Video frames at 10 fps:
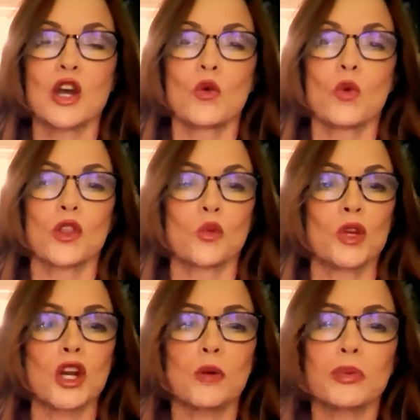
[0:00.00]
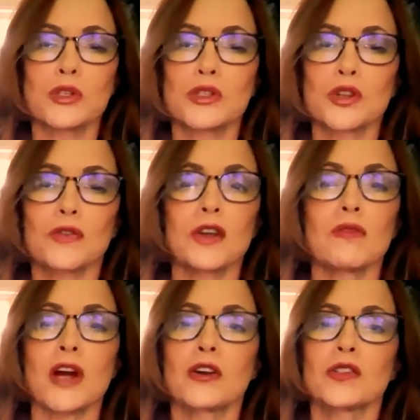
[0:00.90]
Whether we are preserving
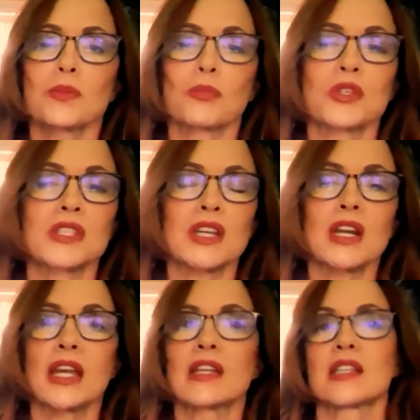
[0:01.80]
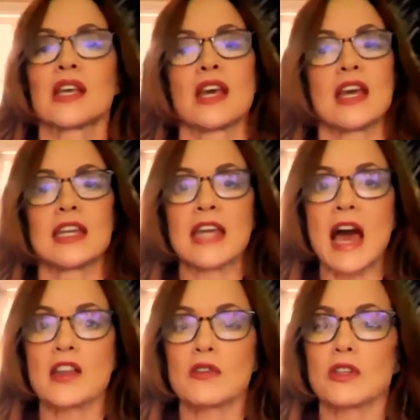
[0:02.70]
records of proceedings,
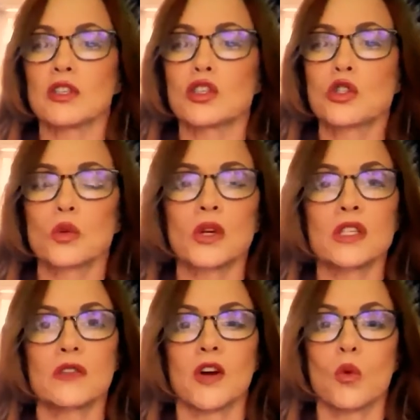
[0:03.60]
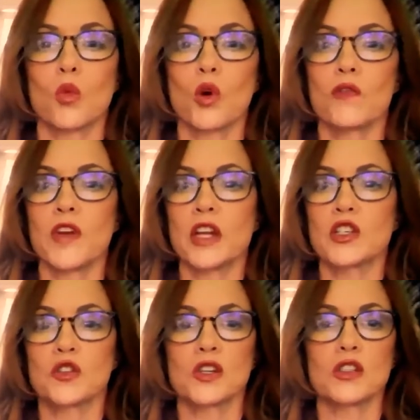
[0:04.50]
gathering the stories of our war
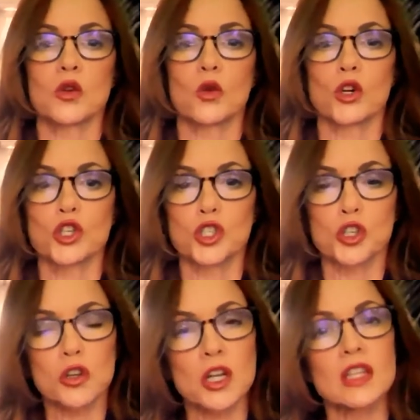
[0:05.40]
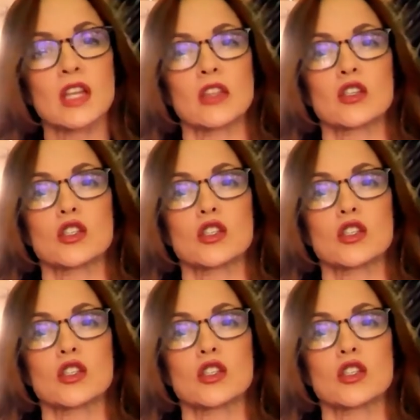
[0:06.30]
veterans, or ensuring that the